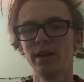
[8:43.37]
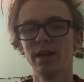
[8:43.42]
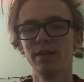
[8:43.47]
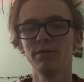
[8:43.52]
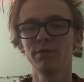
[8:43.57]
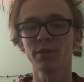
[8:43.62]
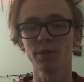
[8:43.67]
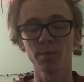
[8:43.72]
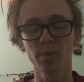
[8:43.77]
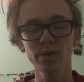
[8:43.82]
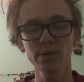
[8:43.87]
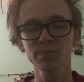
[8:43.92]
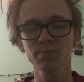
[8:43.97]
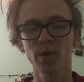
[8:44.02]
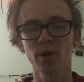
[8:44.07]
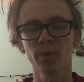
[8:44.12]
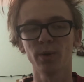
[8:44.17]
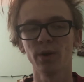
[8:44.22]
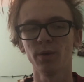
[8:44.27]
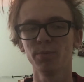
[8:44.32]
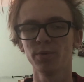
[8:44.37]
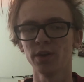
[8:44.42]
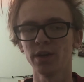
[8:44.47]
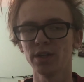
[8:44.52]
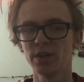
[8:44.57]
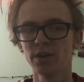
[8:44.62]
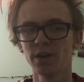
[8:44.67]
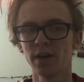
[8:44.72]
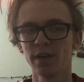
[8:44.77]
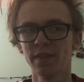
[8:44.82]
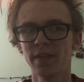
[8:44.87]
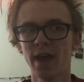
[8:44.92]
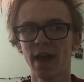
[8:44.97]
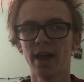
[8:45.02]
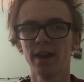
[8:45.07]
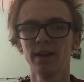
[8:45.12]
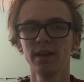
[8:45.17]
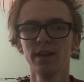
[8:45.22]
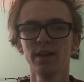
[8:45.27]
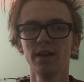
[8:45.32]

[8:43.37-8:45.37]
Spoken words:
And for the most part, we were pretty good on that.